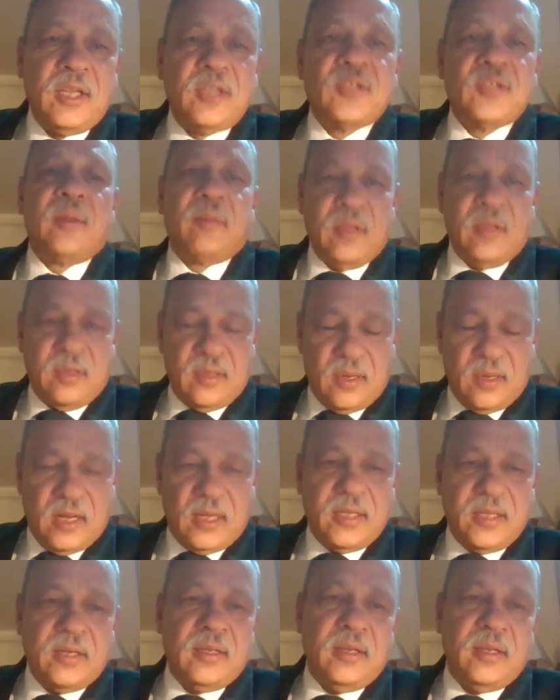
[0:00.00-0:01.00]
teach them,
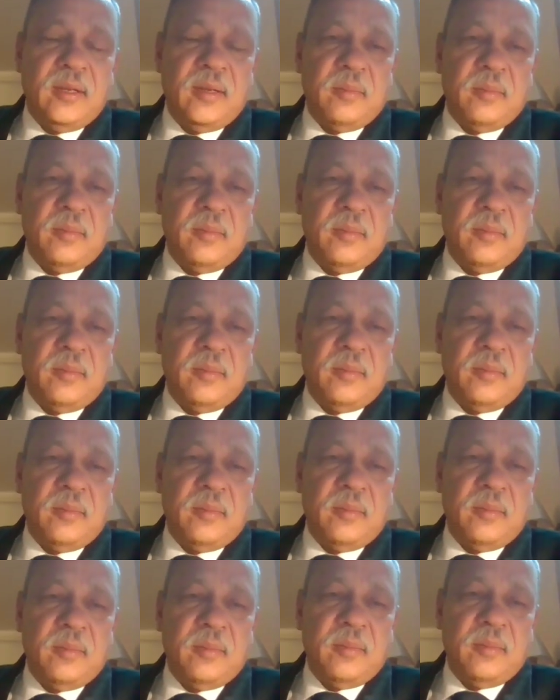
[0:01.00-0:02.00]
either the
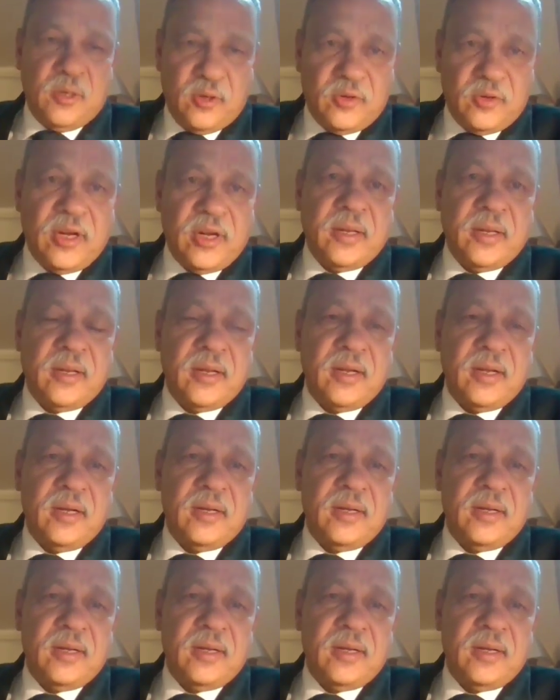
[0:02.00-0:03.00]
military training
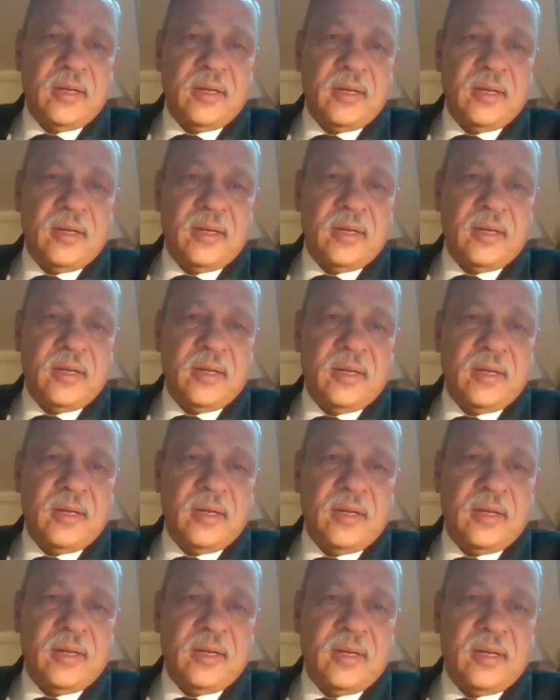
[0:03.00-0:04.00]
regiments or
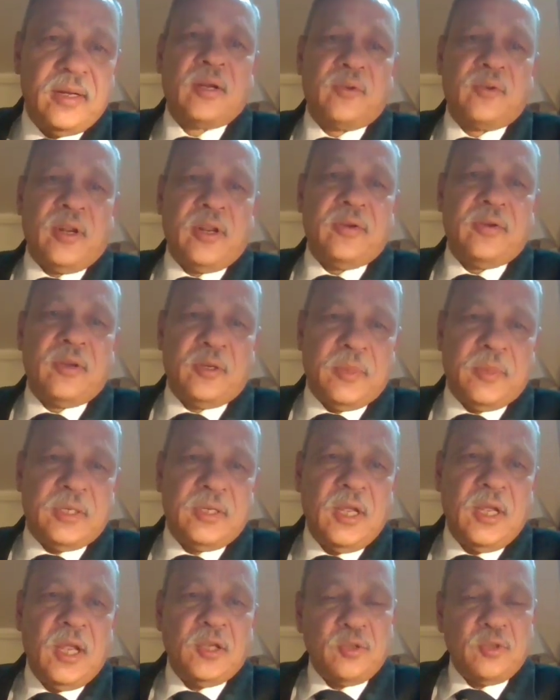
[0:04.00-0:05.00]
technical training regiments.
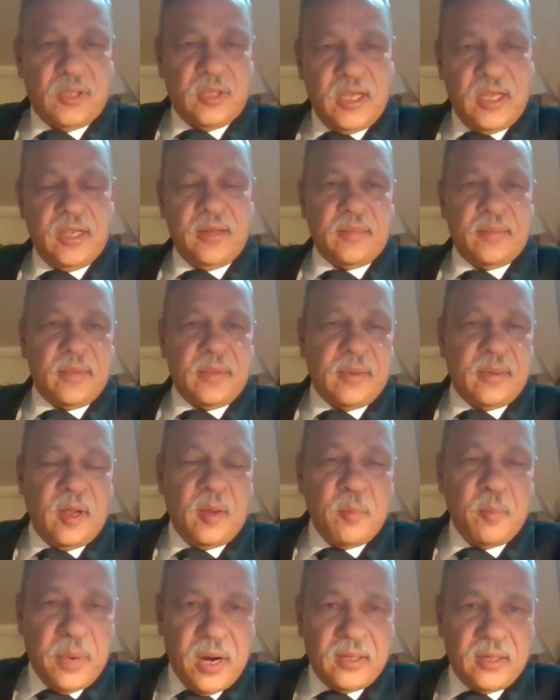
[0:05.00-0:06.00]
So they
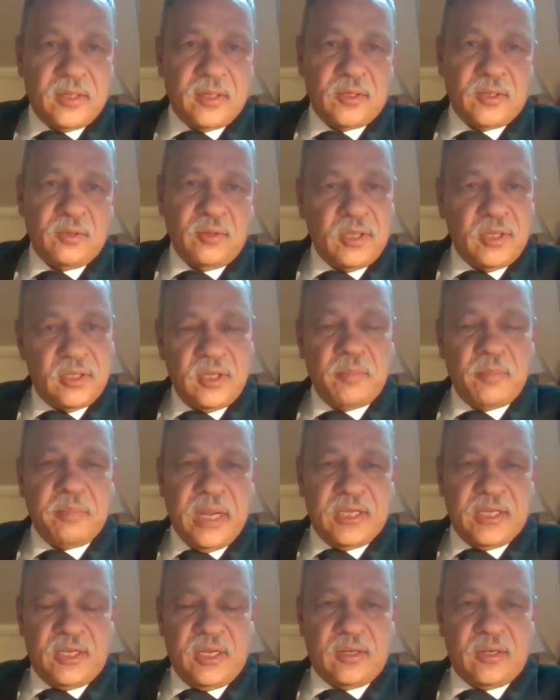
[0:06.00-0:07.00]
impart this. So this is a
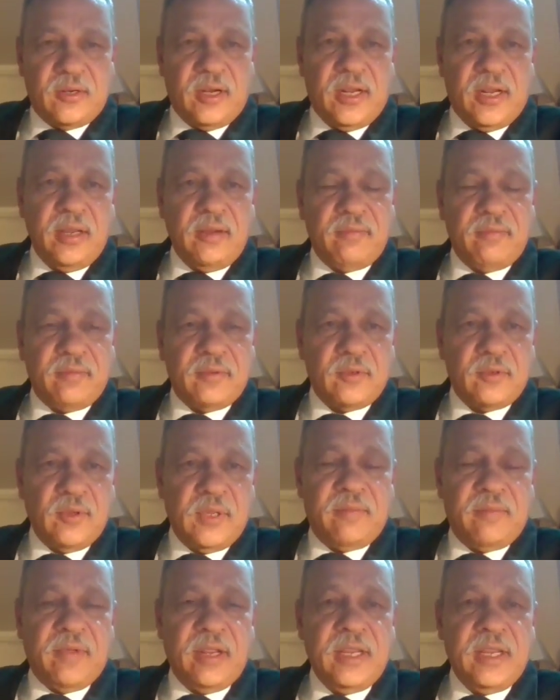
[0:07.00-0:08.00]
basic training so
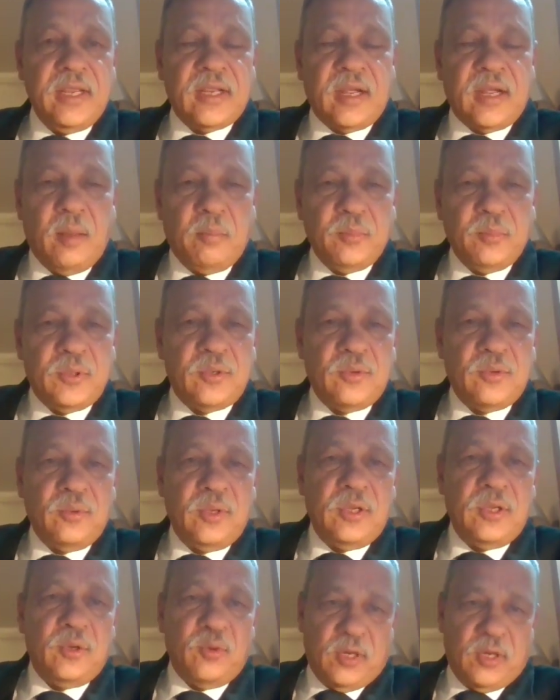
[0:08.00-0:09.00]
that when he comes to
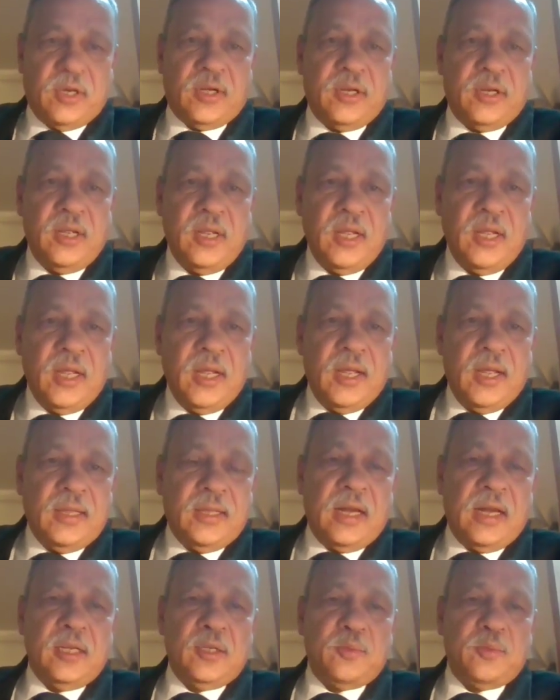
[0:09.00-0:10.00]
the unit,
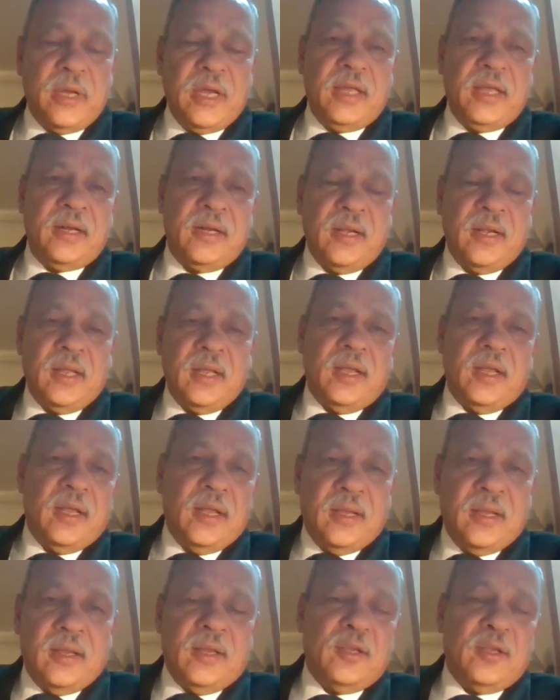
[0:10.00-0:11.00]
that is where
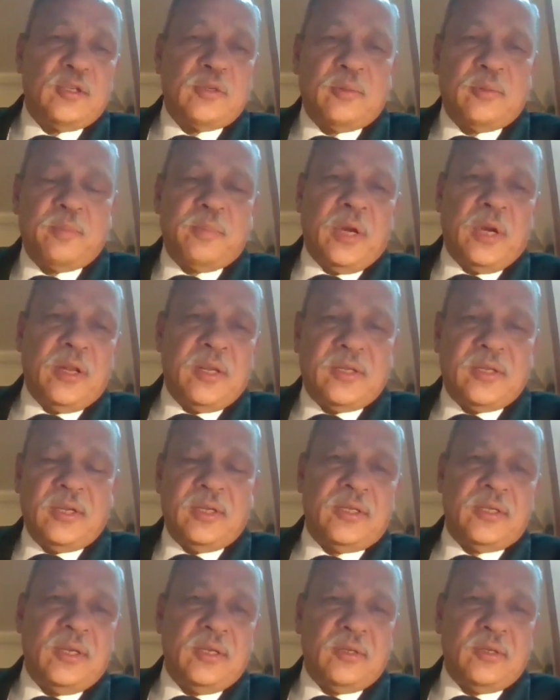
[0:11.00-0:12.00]
his
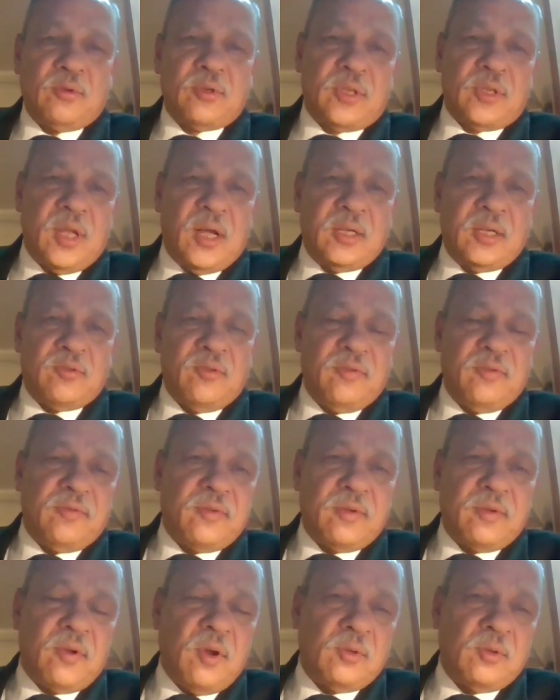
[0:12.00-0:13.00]
predecessors or stars who
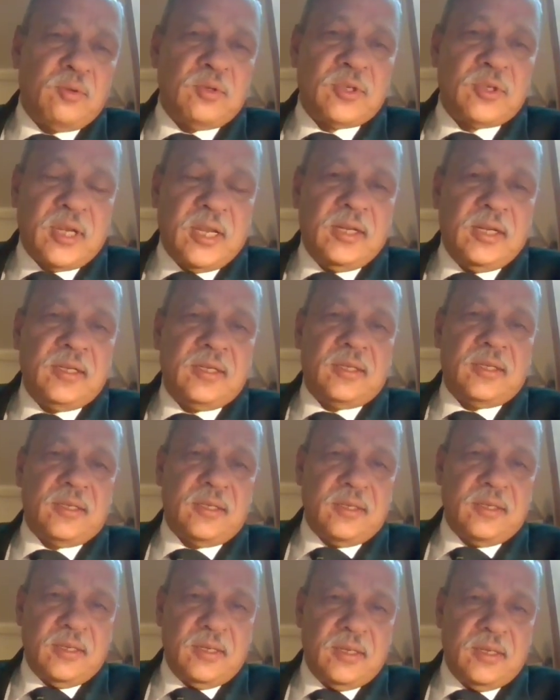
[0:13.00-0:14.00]
have got those
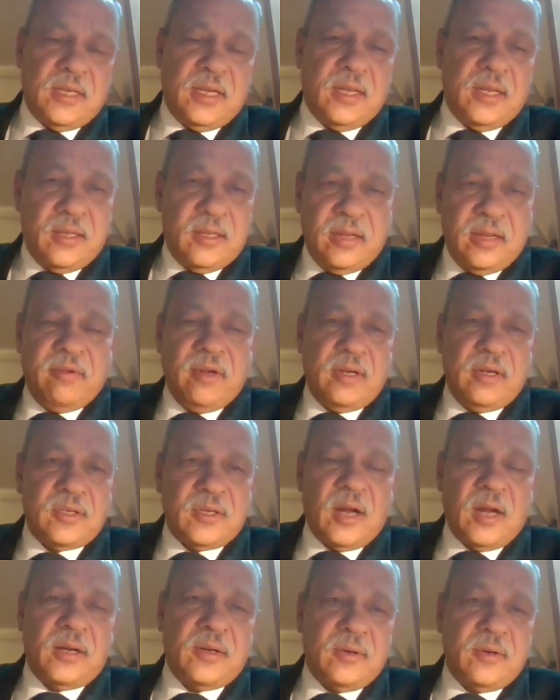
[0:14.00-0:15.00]
skills there, they will
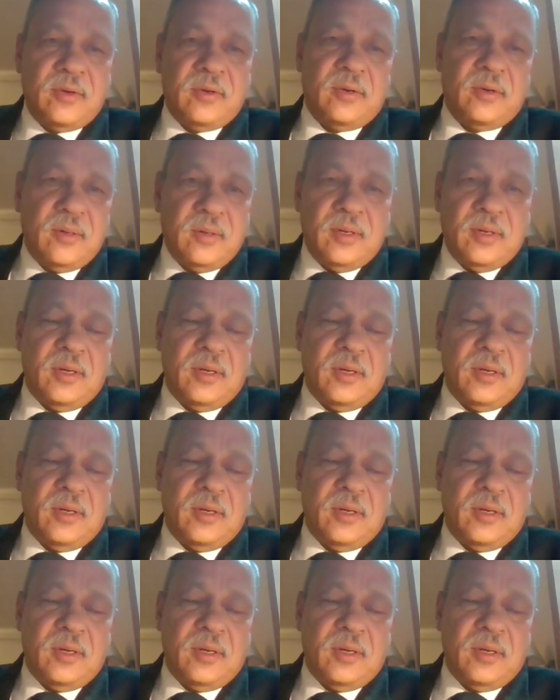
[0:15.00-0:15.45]
start